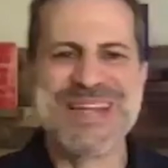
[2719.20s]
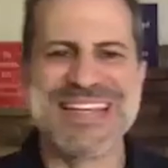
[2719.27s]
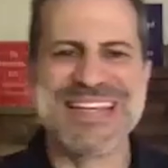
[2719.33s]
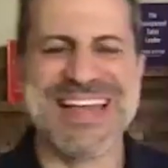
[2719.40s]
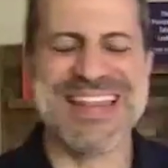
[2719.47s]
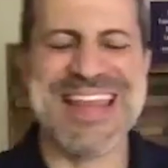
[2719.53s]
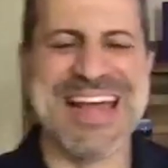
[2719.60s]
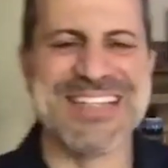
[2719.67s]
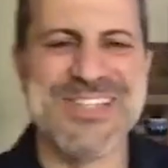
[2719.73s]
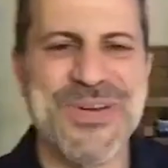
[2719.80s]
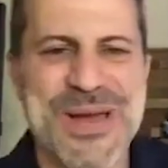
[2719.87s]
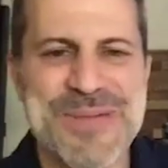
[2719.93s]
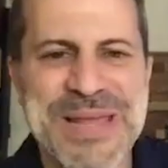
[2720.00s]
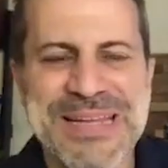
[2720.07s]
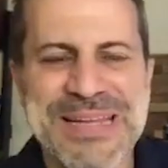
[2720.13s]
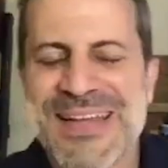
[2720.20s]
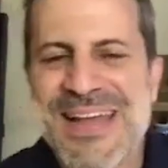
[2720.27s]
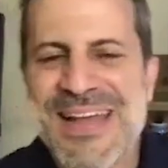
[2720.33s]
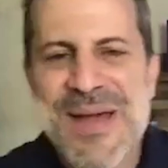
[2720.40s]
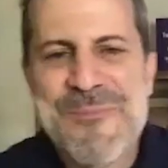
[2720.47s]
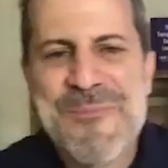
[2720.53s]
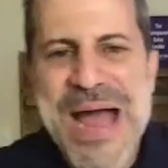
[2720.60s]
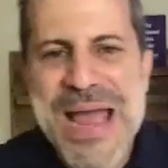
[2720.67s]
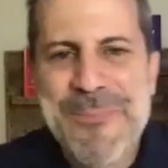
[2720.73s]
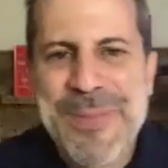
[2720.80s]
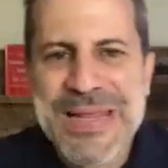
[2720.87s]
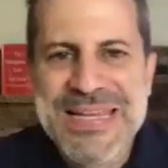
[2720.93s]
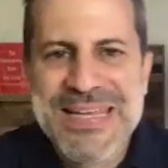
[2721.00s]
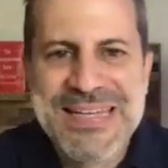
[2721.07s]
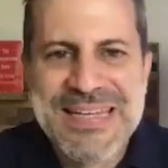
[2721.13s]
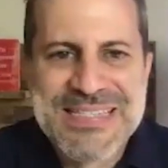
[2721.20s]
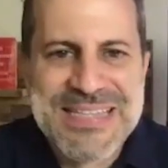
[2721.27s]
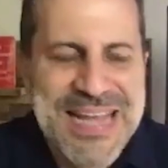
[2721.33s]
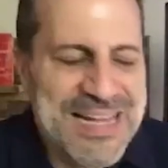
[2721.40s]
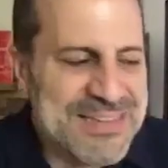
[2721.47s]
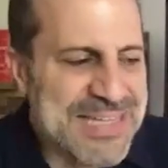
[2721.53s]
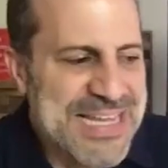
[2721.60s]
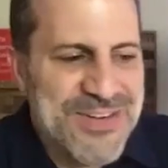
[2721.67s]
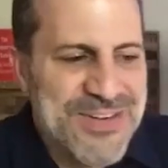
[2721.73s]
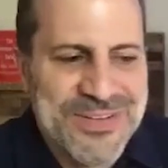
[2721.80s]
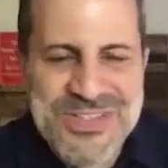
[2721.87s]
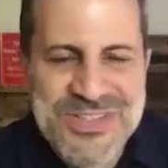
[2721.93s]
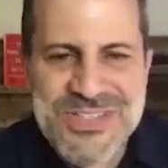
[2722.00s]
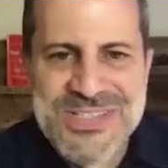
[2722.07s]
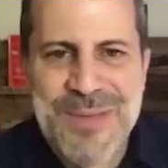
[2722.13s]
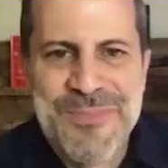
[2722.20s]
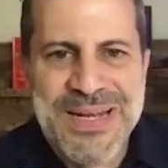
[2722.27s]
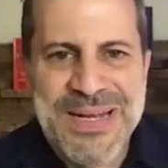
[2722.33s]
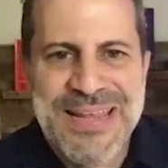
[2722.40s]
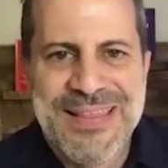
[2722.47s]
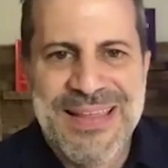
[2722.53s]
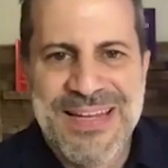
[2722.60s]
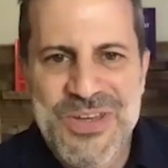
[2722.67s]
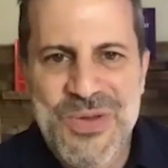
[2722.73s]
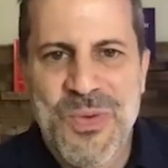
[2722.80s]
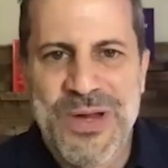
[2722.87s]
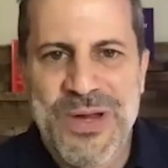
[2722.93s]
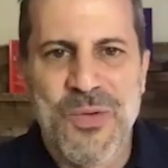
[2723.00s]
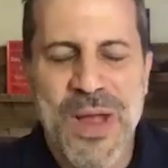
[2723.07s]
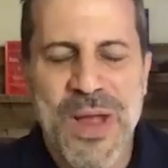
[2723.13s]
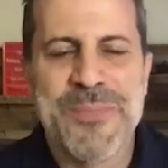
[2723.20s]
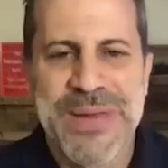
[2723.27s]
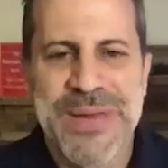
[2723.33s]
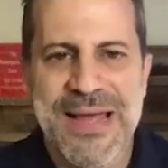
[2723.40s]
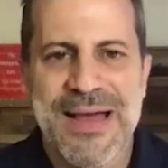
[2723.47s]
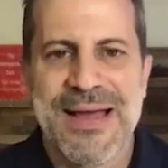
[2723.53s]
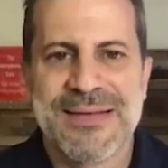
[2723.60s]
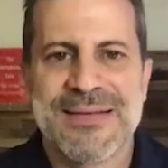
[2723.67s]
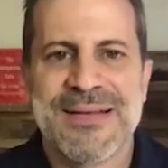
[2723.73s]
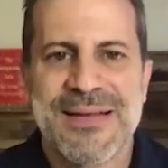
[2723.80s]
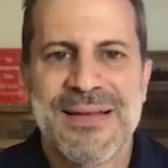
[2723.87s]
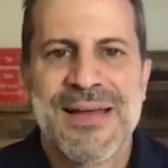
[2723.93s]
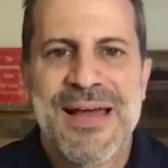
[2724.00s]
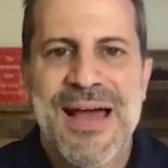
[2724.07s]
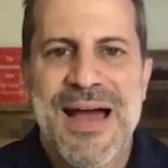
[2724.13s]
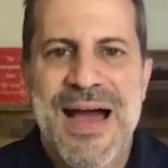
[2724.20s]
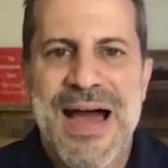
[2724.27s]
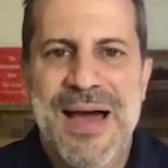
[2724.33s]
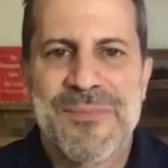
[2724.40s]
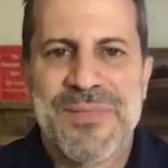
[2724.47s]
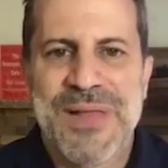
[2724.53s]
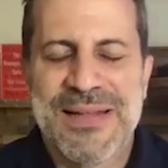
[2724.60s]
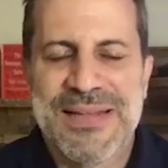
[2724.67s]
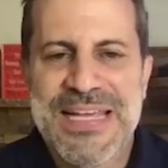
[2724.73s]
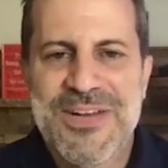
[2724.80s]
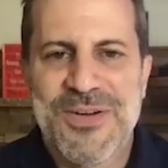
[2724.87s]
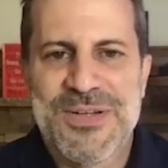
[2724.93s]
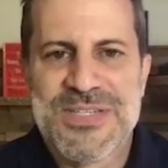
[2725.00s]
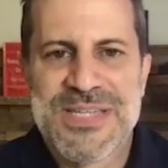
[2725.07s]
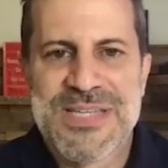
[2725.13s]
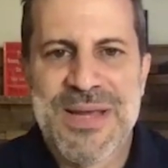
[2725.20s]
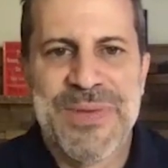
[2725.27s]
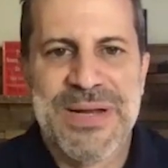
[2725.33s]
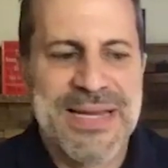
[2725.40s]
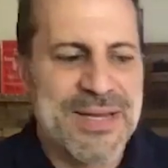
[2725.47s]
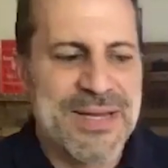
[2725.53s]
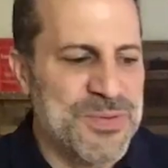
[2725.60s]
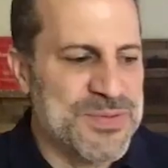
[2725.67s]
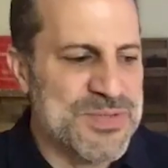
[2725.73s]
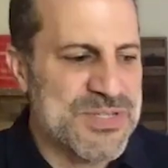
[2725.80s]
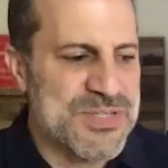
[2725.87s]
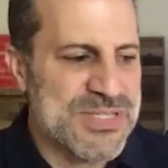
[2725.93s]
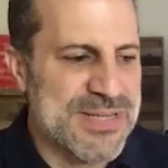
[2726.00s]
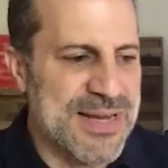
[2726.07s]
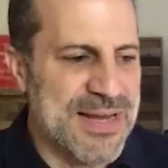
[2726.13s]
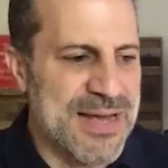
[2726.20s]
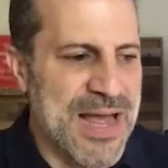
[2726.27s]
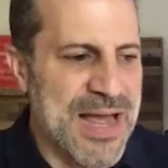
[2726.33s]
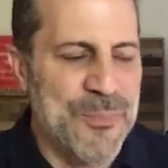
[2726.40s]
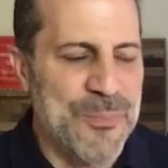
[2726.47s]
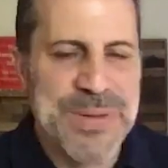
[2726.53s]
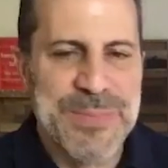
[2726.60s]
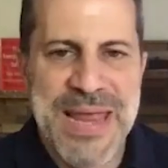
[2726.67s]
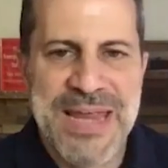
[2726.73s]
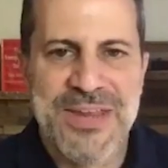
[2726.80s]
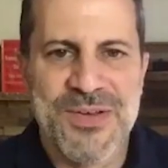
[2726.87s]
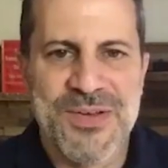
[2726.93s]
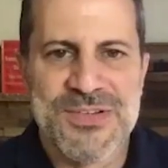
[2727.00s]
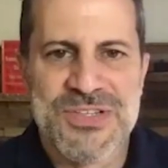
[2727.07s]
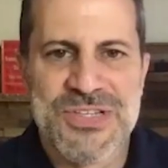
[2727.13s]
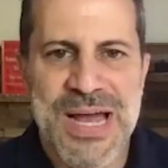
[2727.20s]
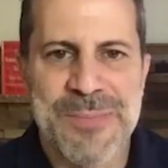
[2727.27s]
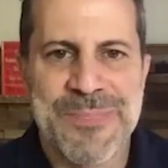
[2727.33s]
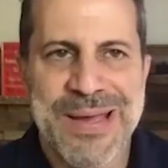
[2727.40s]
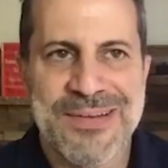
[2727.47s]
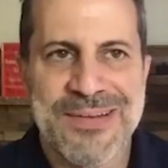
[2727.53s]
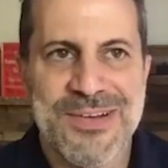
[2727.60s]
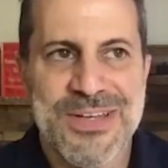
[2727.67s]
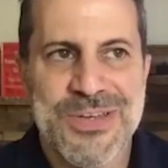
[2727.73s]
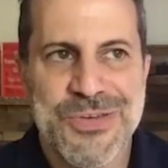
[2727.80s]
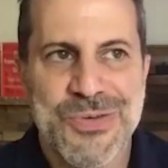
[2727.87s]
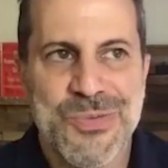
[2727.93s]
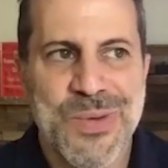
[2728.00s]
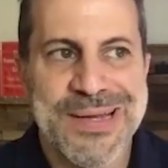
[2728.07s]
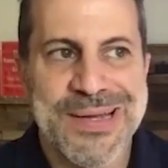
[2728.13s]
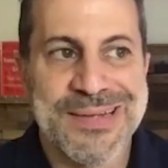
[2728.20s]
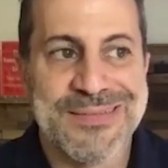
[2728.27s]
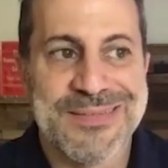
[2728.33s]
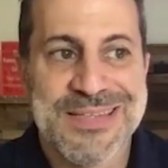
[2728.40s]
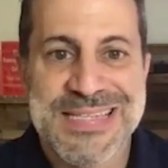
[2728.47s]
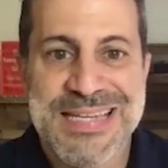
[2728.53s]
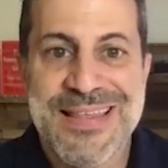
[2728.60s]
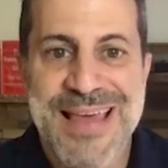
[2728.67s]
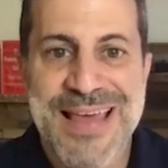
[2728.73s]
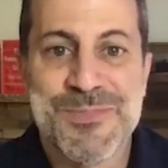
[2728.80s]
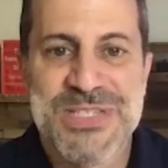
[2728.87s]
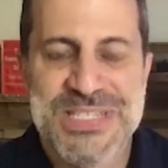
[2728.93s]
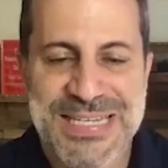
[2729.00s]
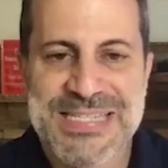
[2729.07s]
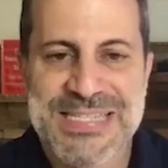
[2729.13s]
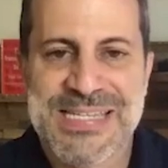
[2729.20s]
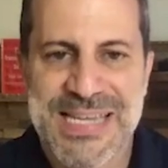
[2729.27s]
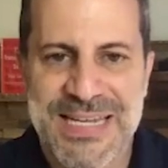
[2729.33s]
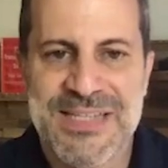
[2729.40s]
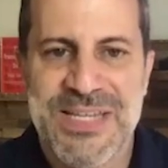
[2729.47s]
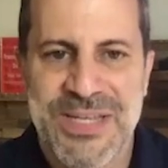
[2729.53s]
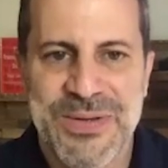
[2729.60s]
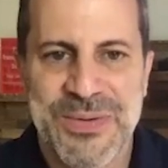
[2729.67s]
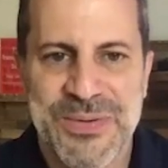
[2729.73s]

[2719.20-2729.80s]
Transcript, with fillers: on that too. I mean, my opinion is a leader is somebody that you want to run behind. Um, a leader is somebody who's uh, helping make your job better, and you want to see them succeed too,